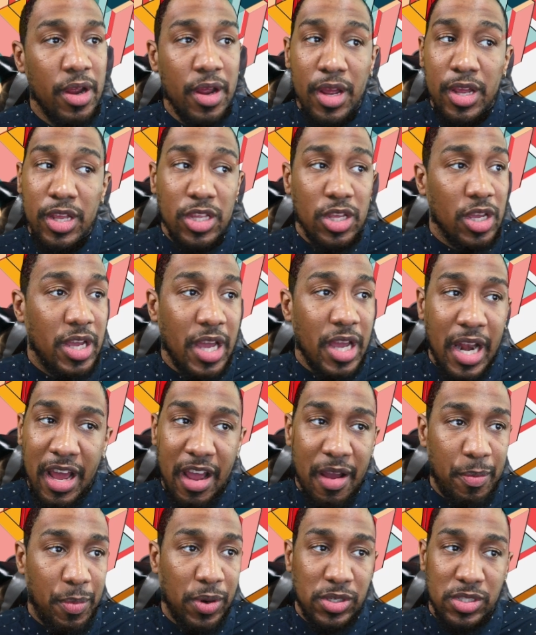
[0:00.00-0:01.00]
you got to have
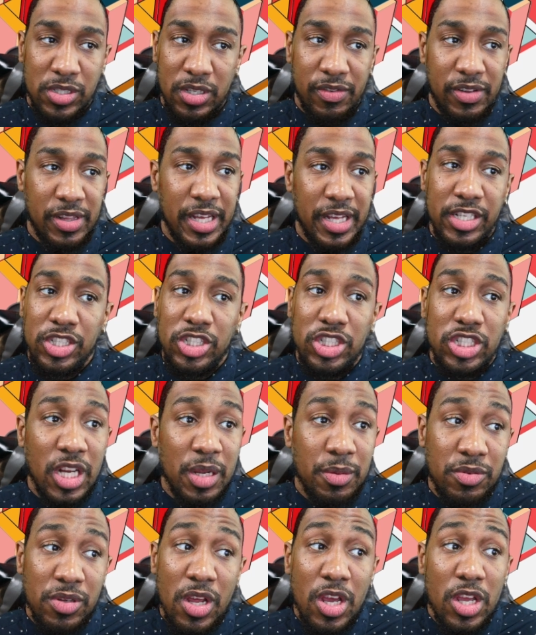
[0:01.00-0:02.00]
personal relationships.
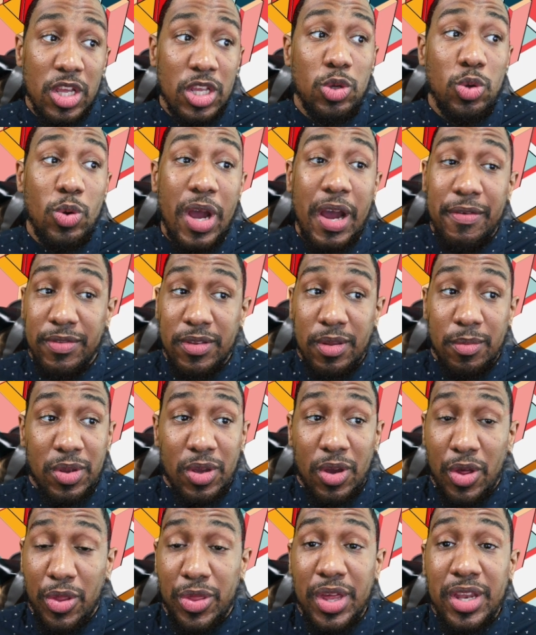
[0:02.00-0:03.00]
You have to be
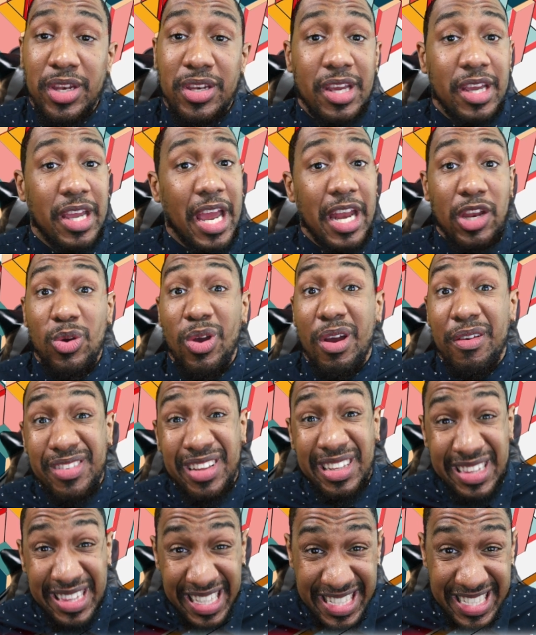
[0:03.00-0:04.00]
authentic and you have to
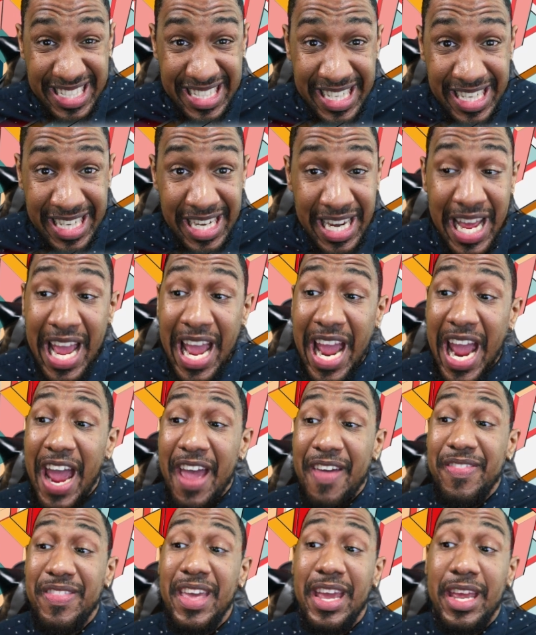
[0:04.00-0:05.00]
listen. And
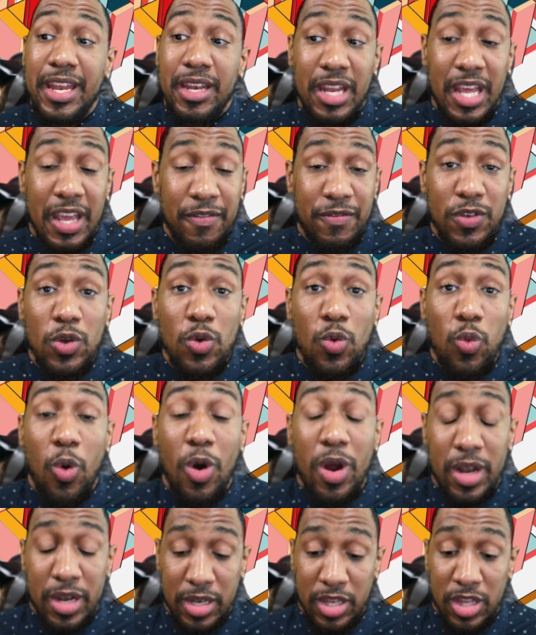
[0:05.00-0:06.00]
then if you want
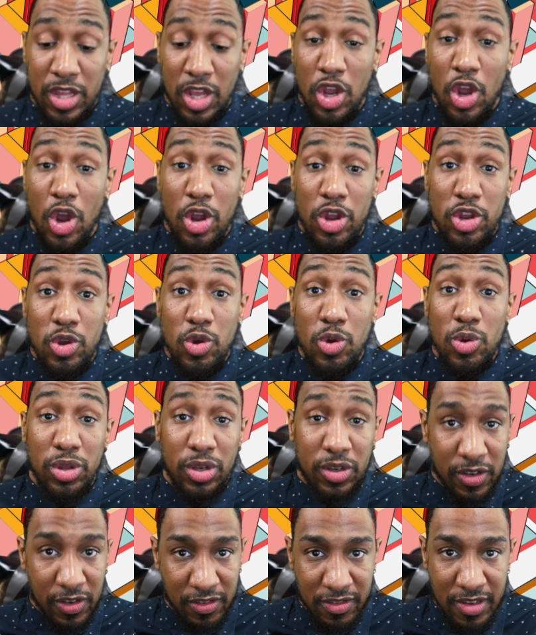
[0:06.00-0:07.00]
your youth to
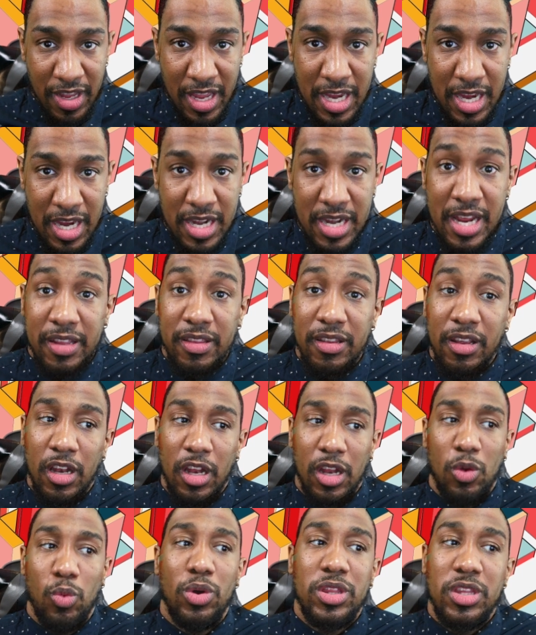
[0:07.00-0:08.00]
stay connected and you
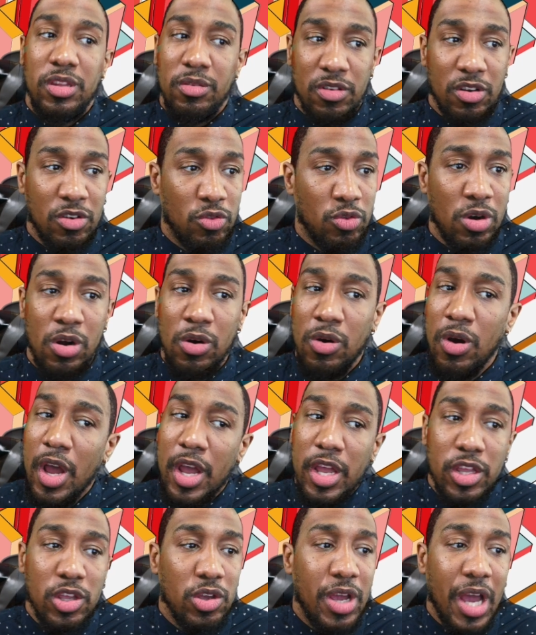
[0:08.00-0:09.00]
want them to grow,
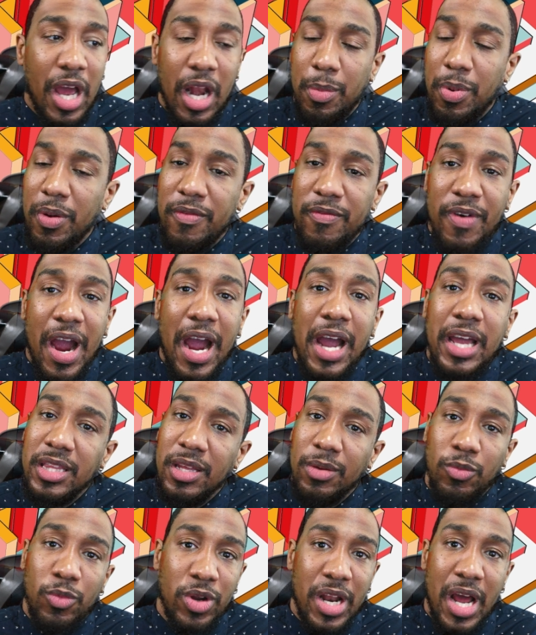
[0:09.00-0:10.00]
you got to provide them
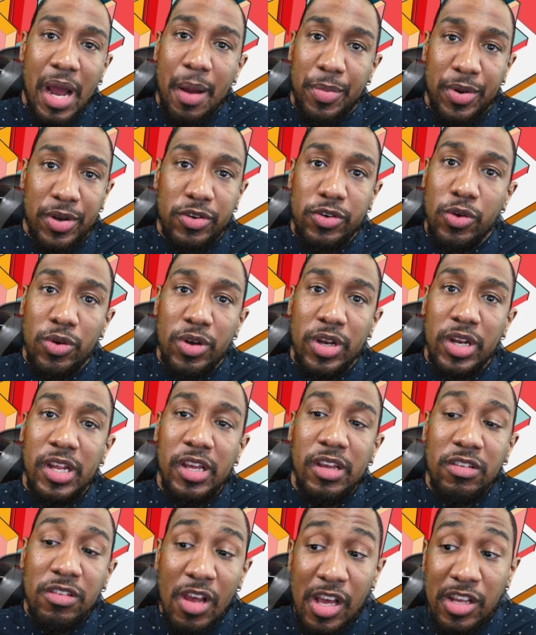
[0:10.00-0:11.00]
with opportunities
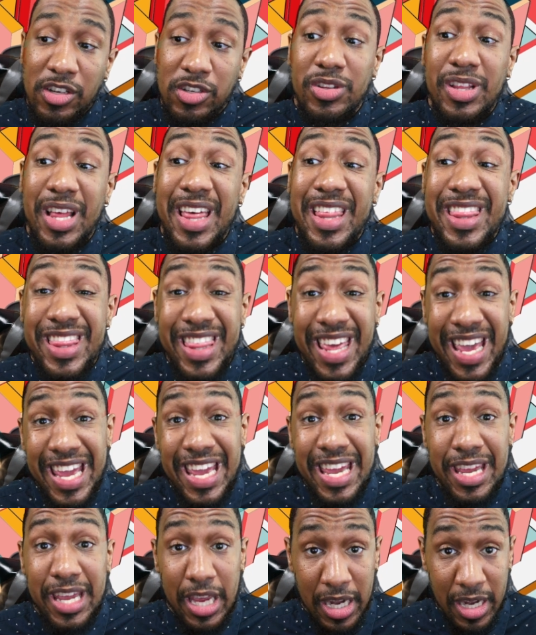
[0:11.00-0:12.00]
so that they
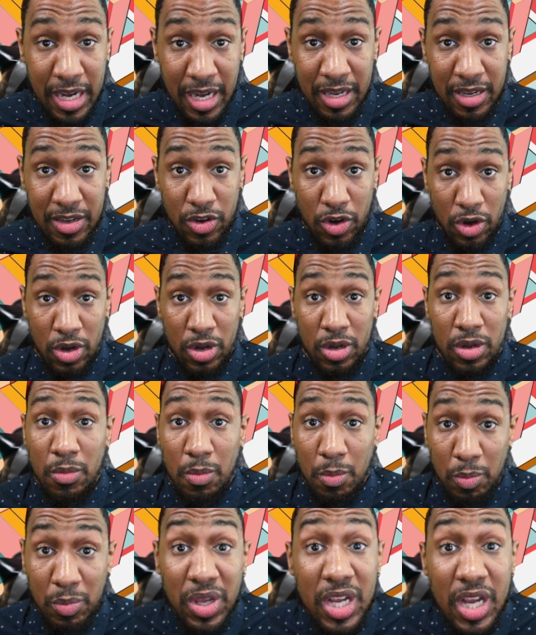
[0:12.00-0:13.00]
can in turn
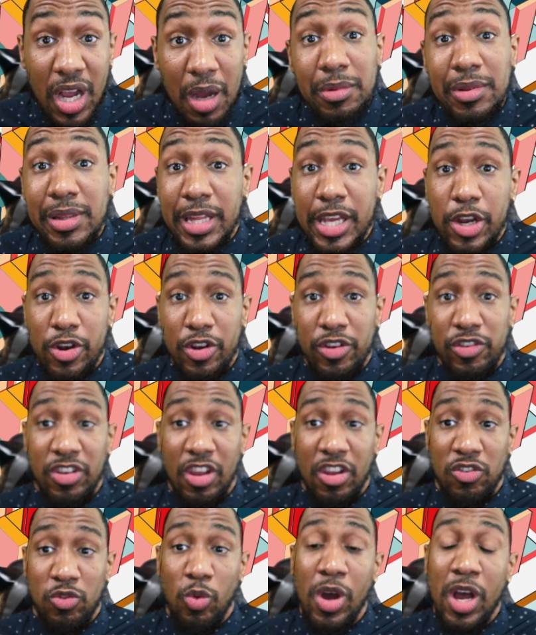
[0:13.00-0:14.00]
become leaders as
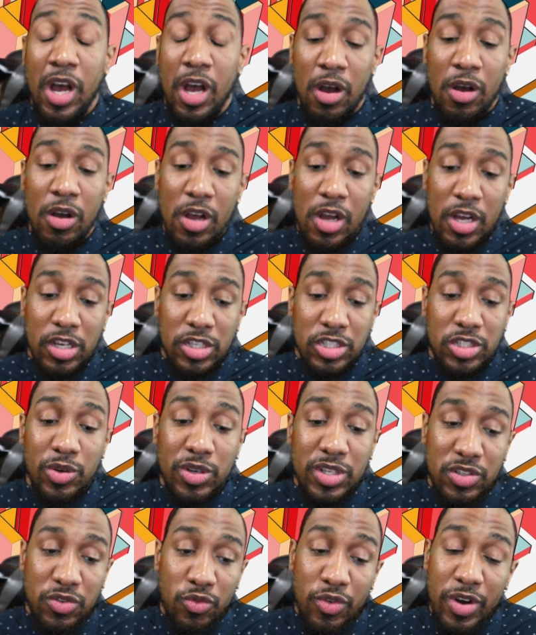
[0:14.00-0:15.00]
well. So it's
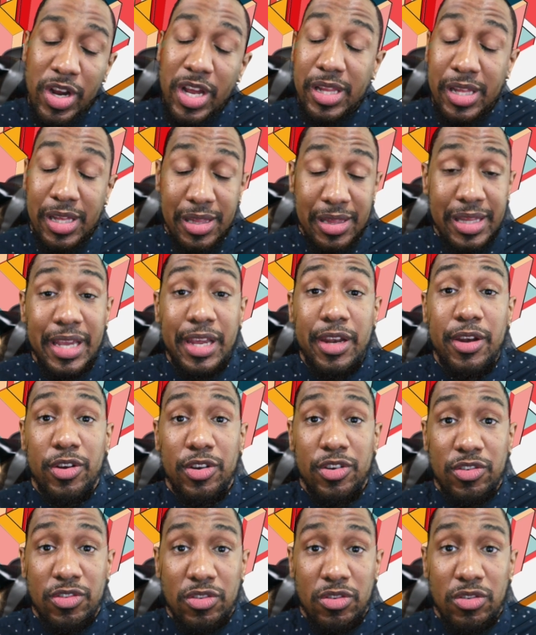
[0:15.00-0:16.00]
really
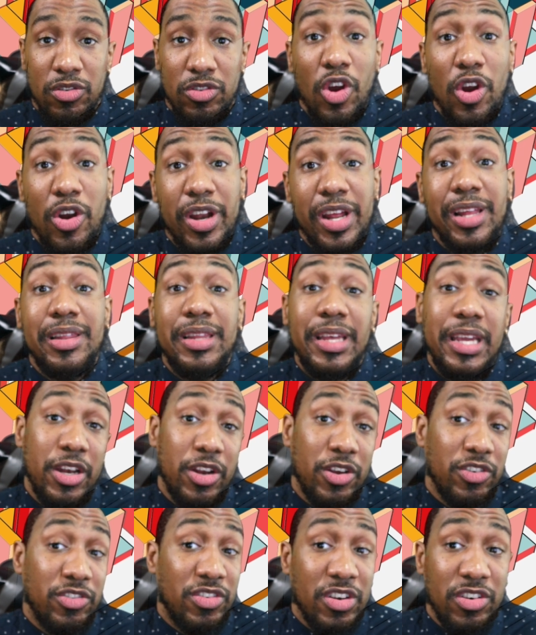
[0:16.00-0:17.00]
leaders, turning
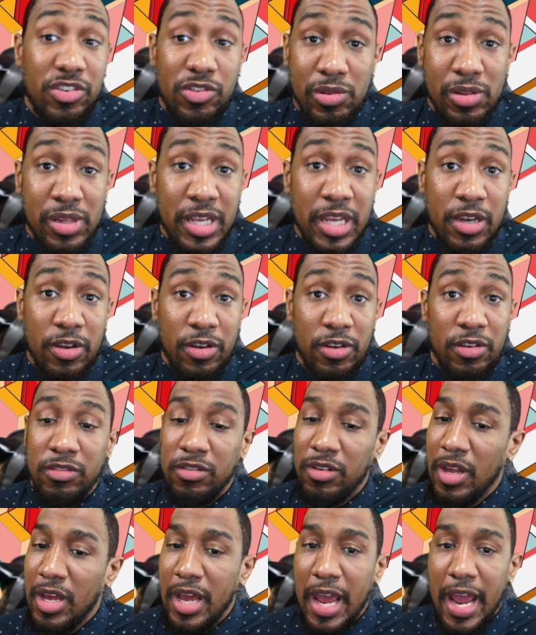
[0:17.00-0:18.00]
leaders into leaders.
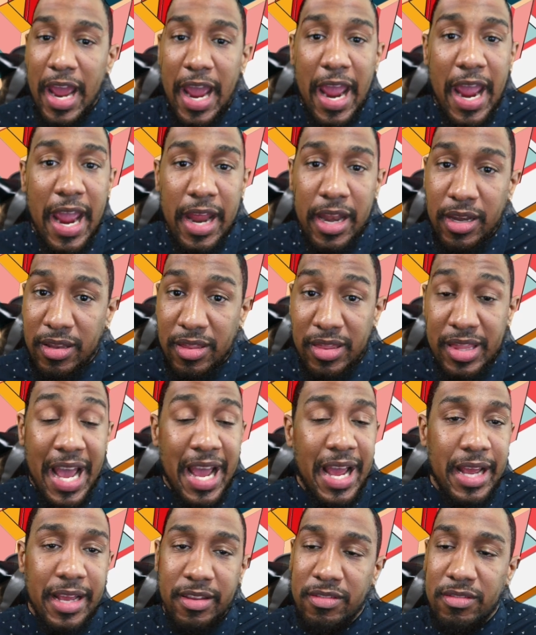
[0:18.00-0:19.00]
And that
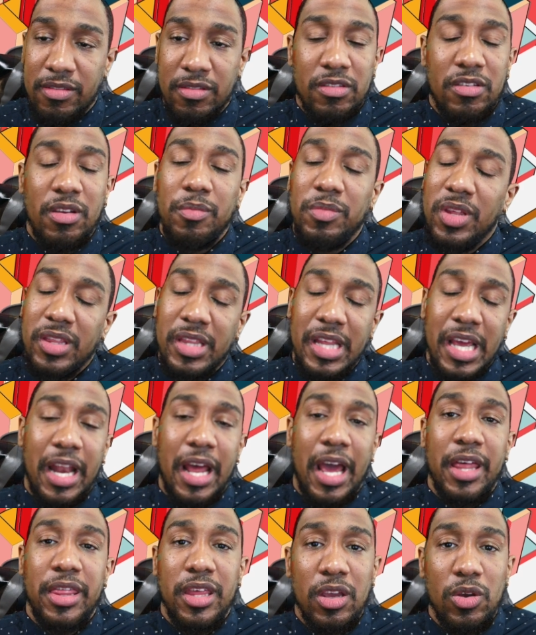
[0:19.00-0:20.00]
is something that I
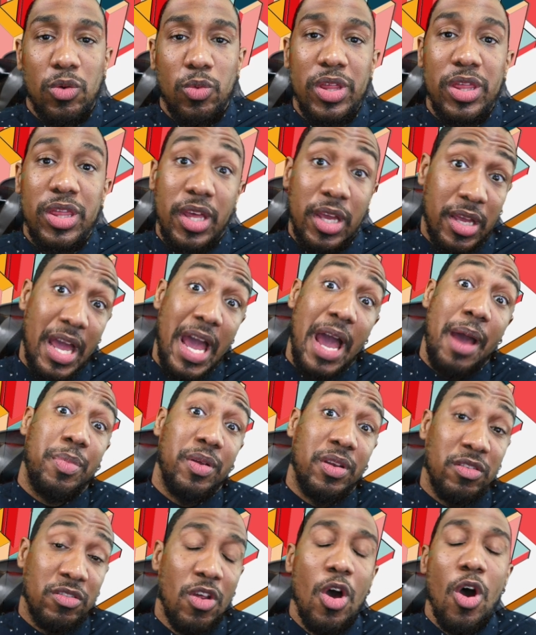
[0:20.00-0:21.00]
think we think happens
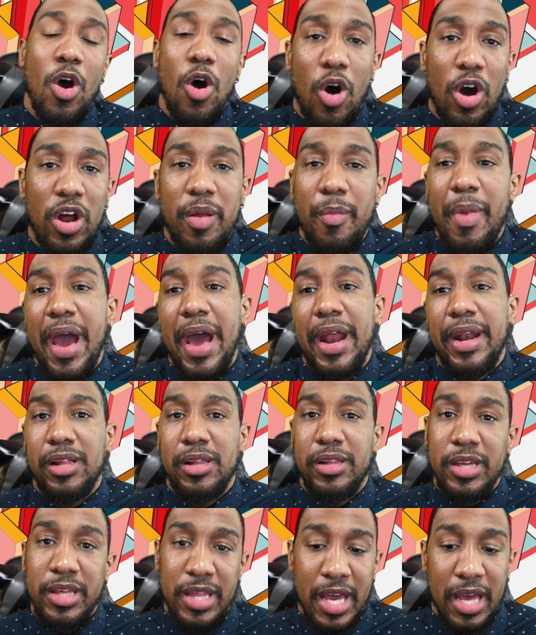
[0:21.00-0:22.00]
automatically,
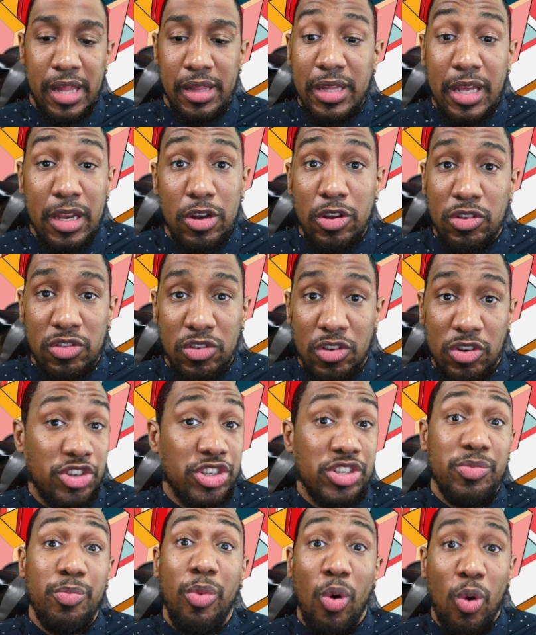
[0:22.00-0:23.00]
that leaders are just
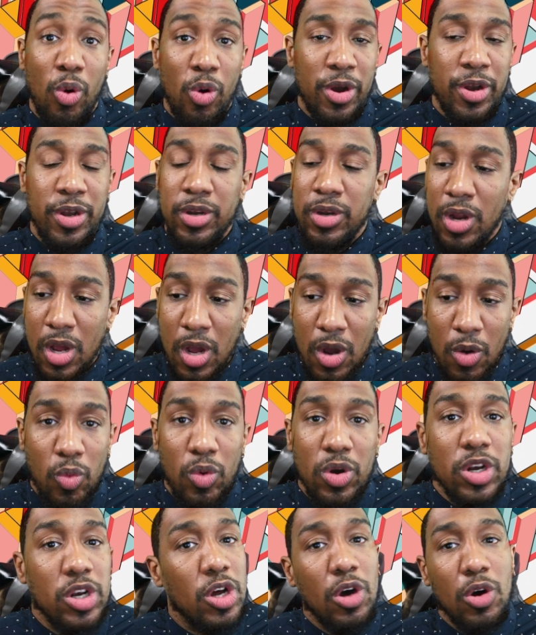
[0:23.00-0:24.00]
born. Well,
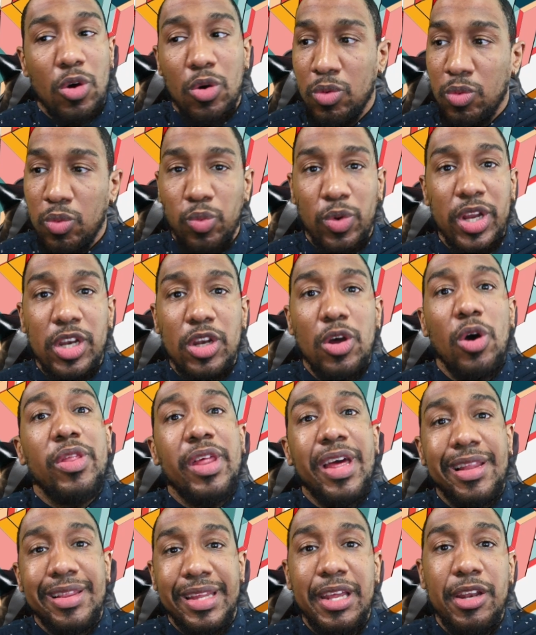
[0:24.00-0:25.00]
no, we know that
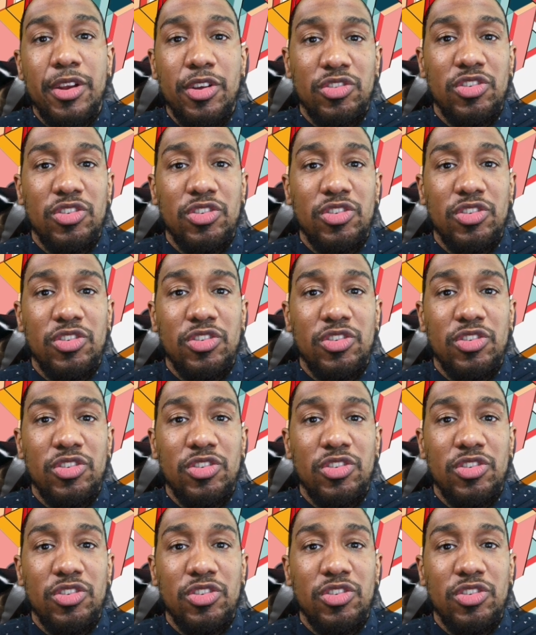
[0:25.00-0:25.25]
leaders are